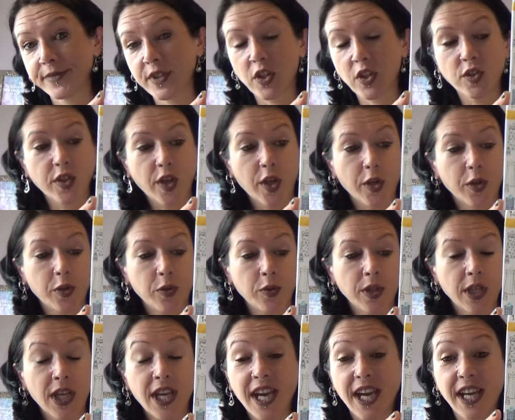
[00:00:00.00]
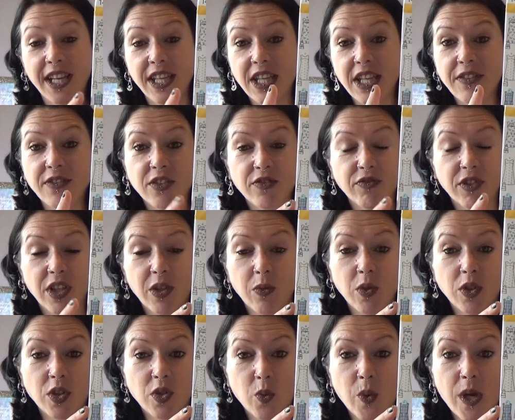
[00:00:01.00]
So, and Neve doesn't really
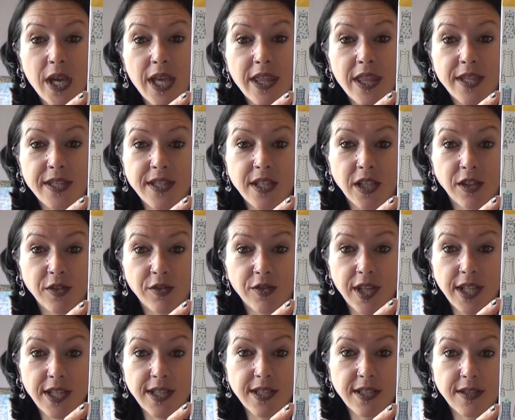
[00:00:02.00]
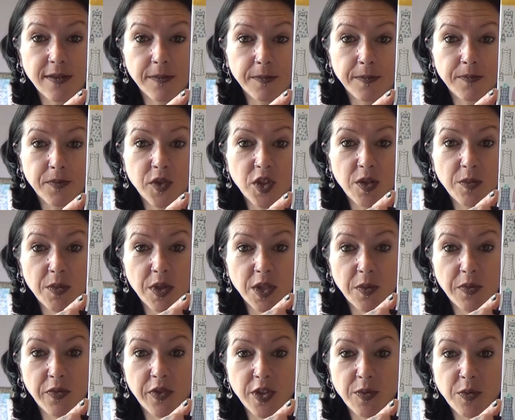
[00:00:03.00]
want to wear the style dress. She much
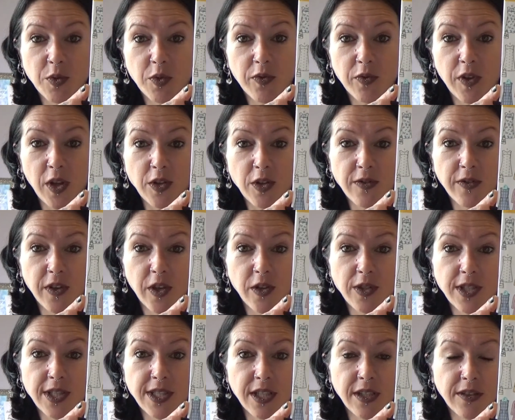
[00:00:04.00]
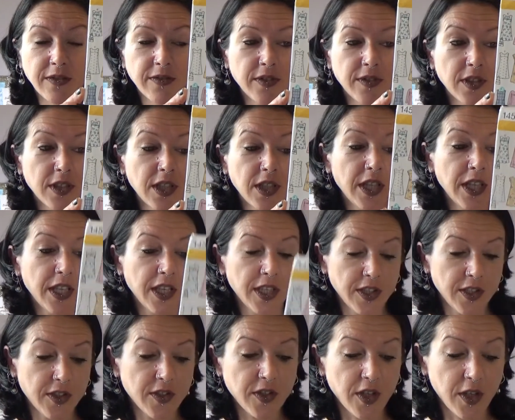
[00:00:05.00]
prefers more floaty stuff.
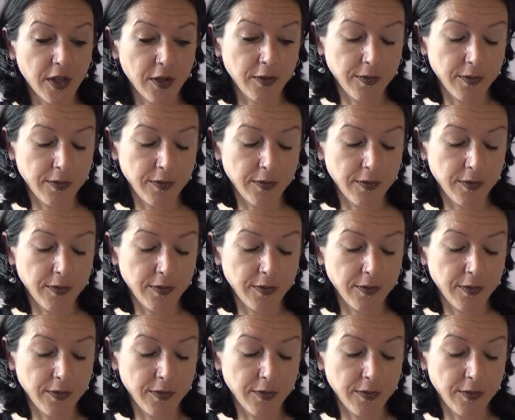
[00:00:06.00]
So,